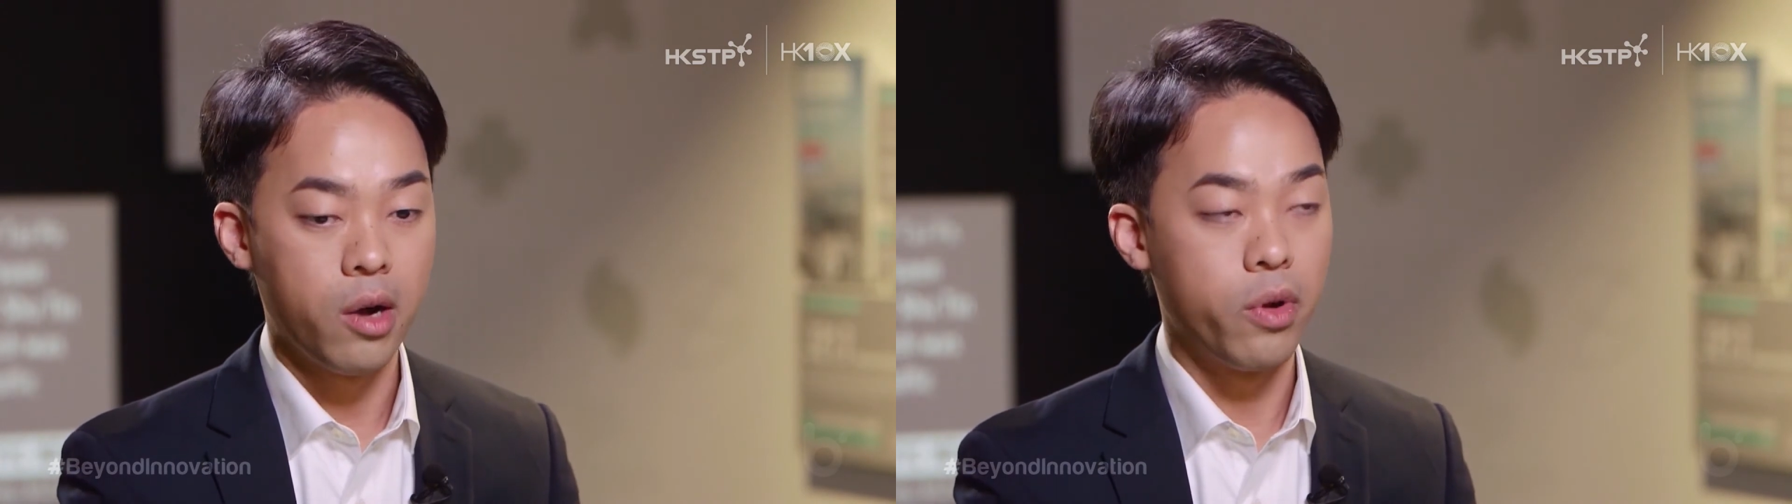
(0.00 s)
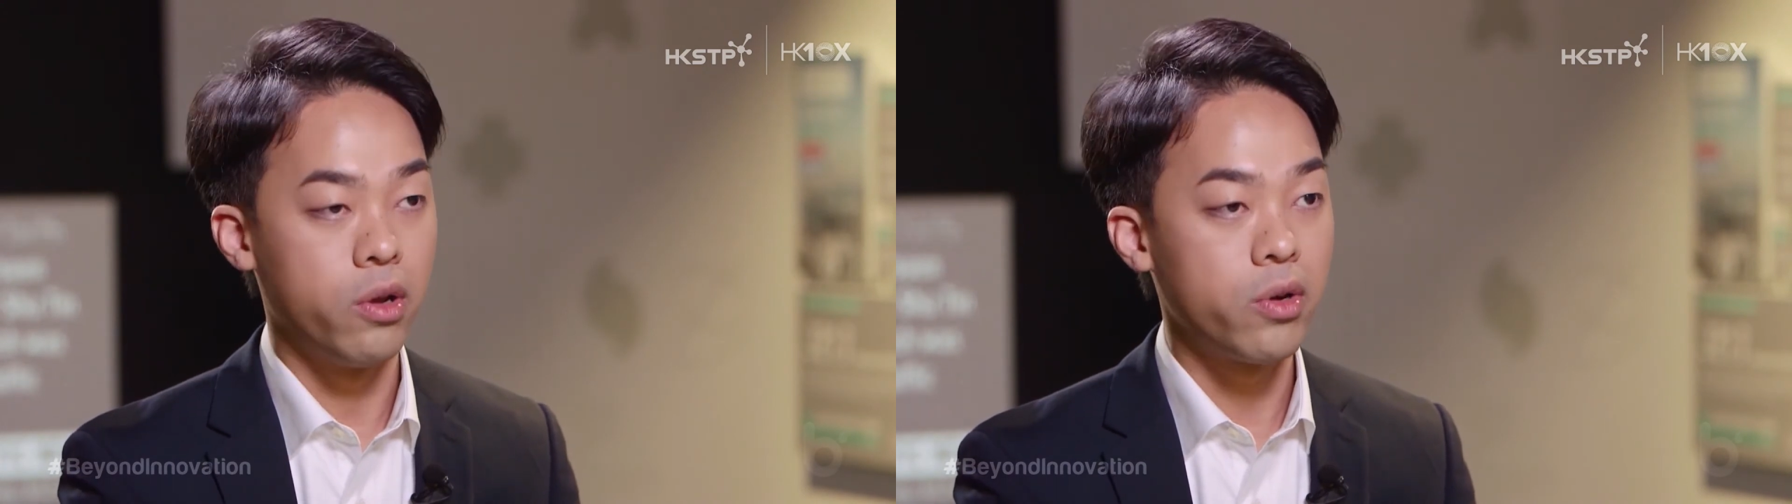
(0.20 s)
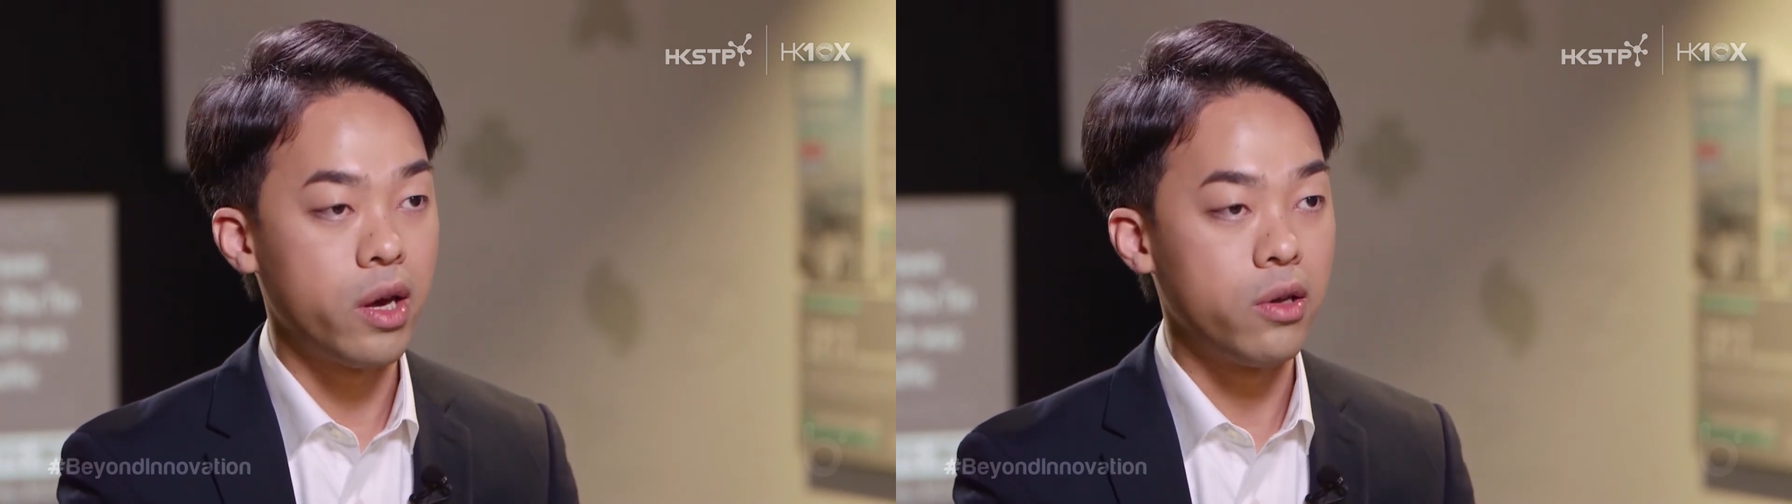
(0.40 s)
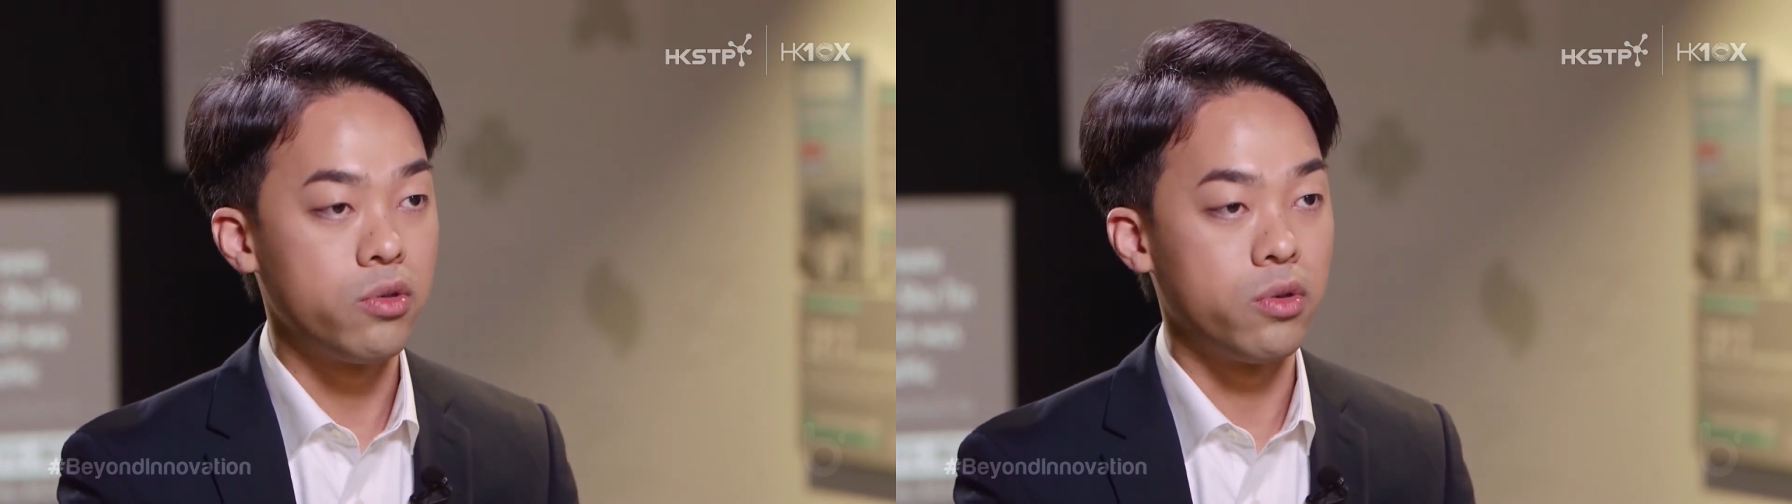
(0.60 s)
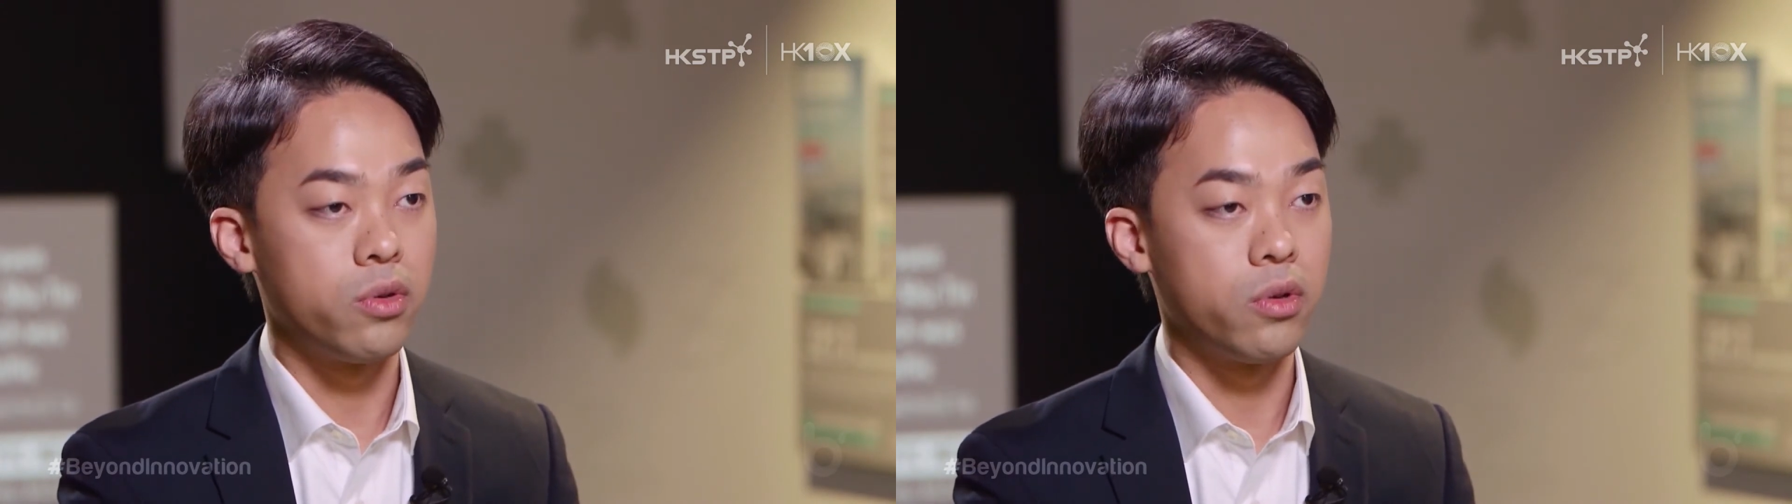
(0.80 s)
We are looking
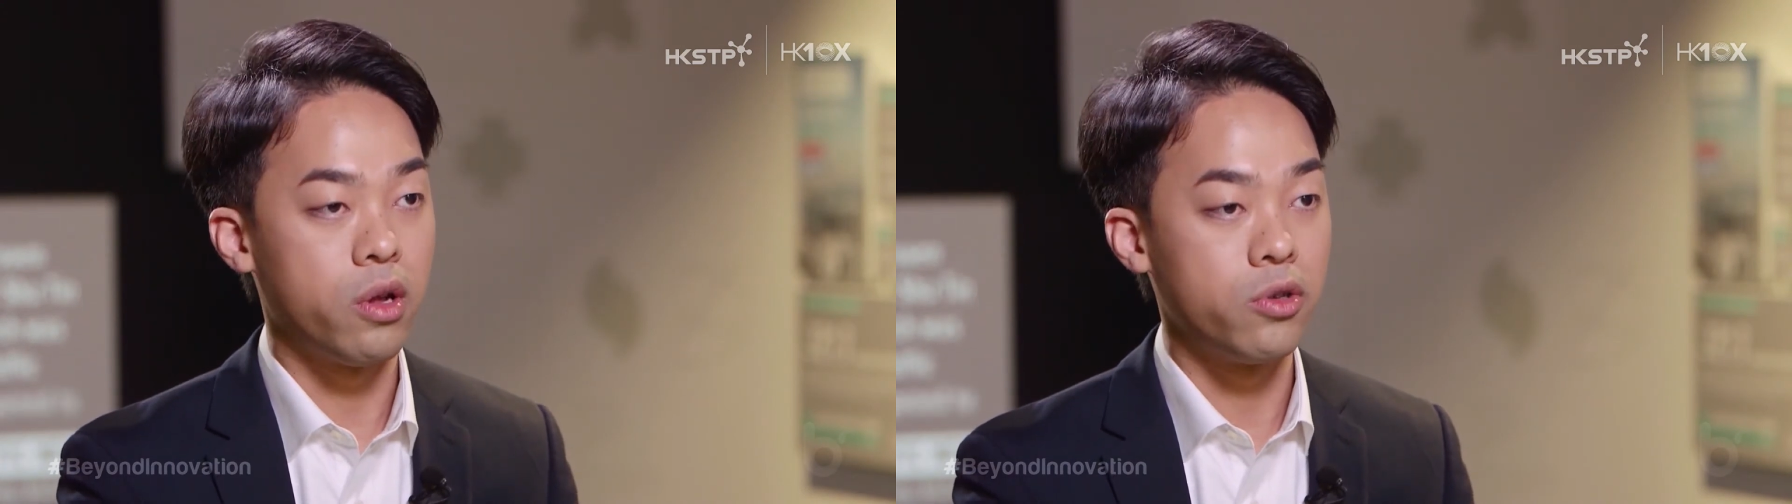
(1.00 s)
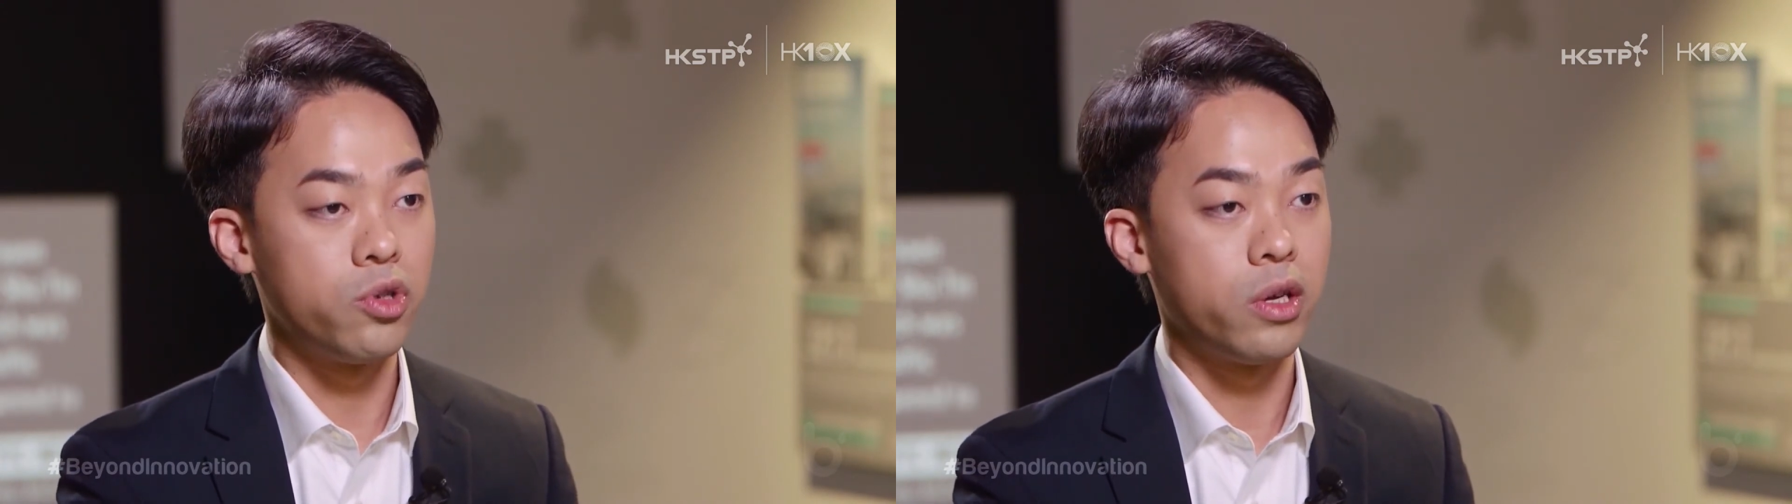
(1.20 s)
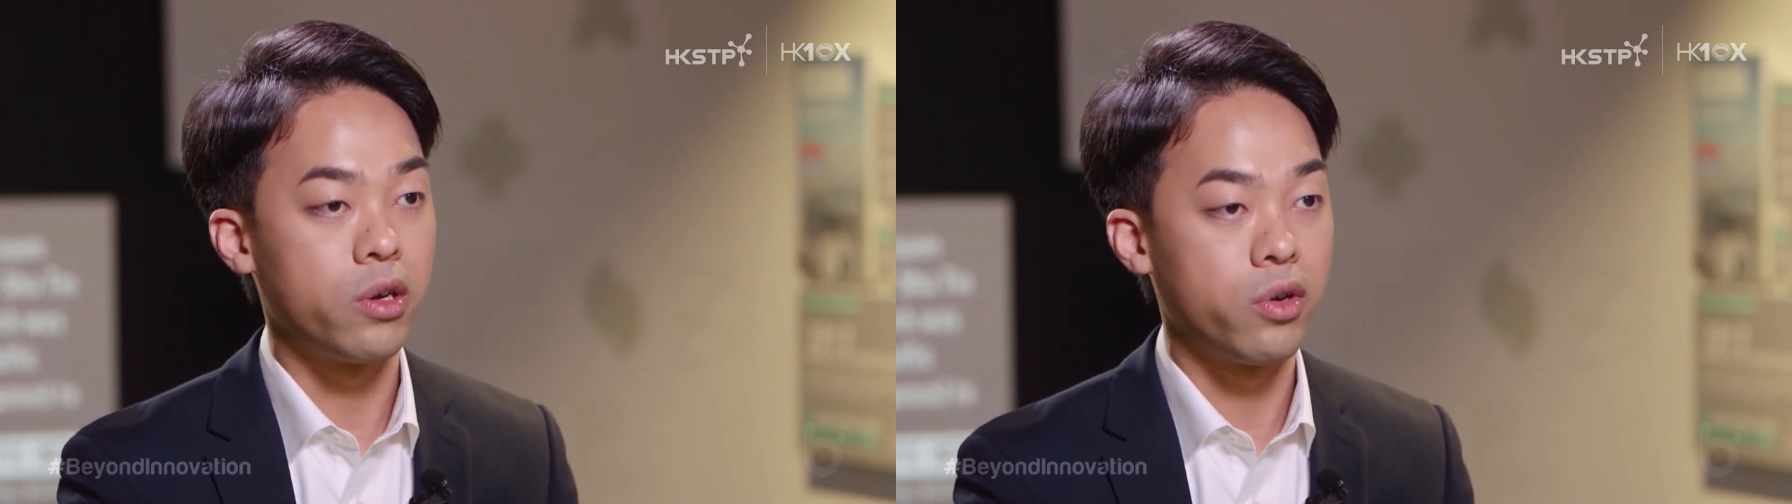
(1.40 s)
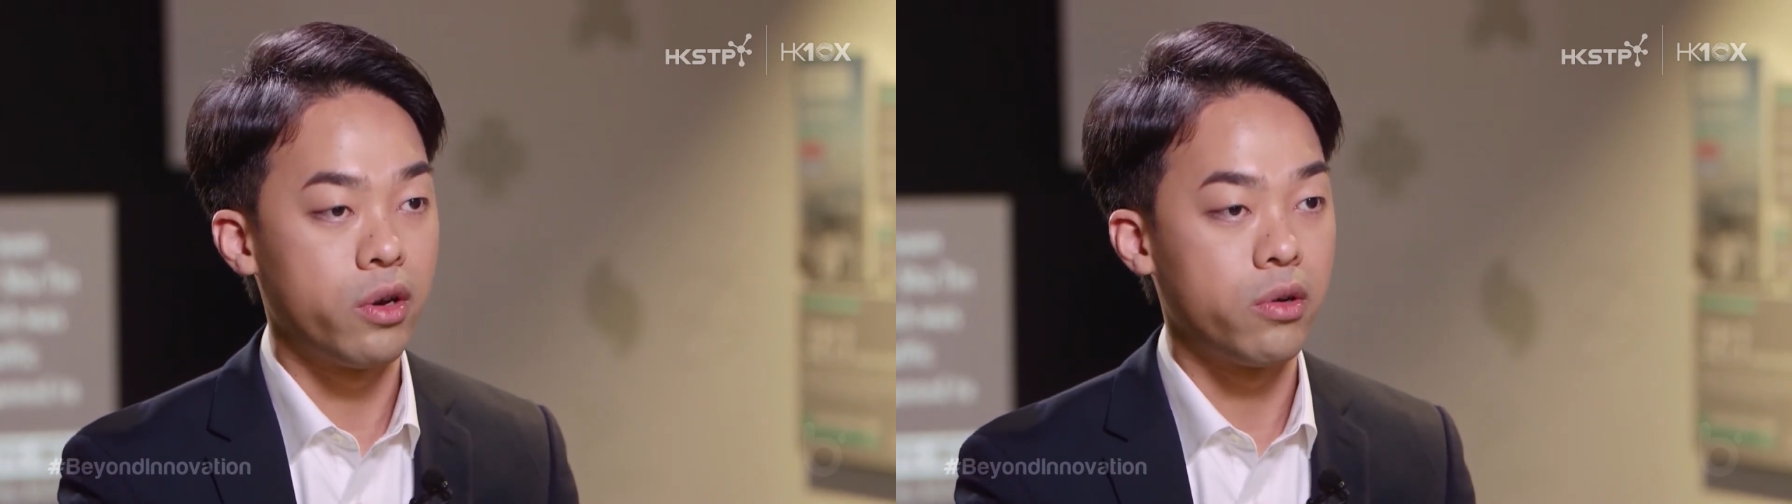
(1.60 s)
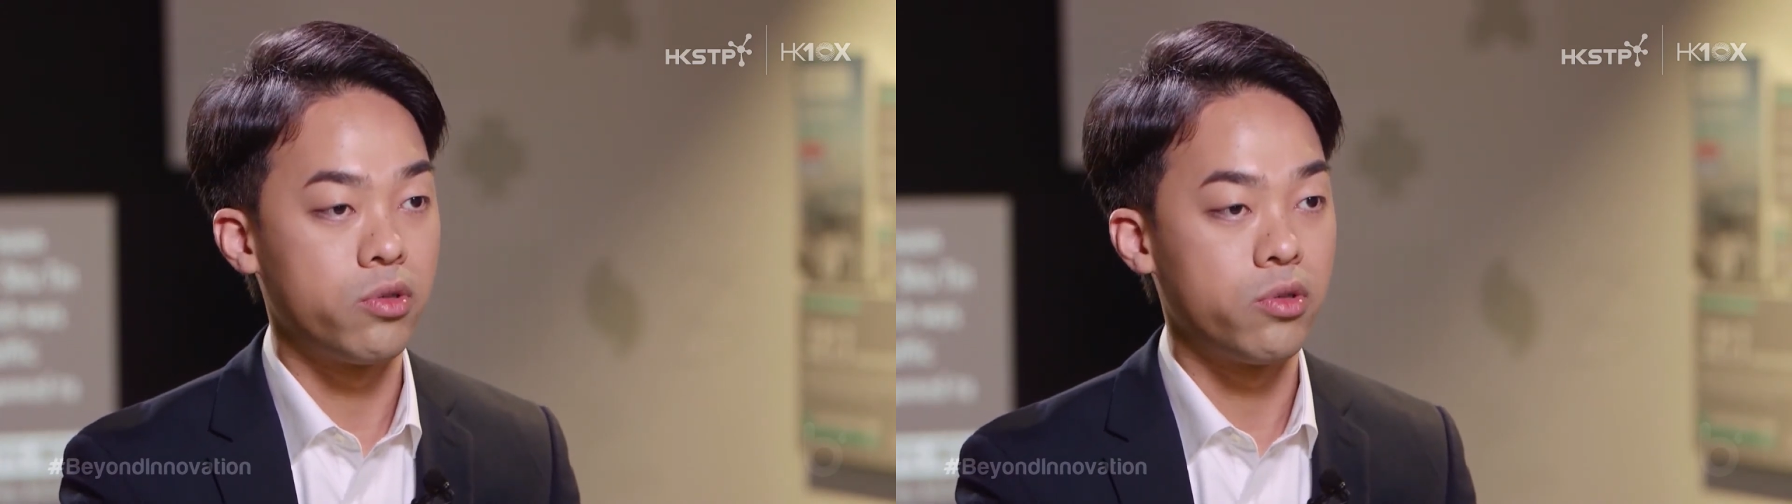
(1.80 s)
into launching the clinical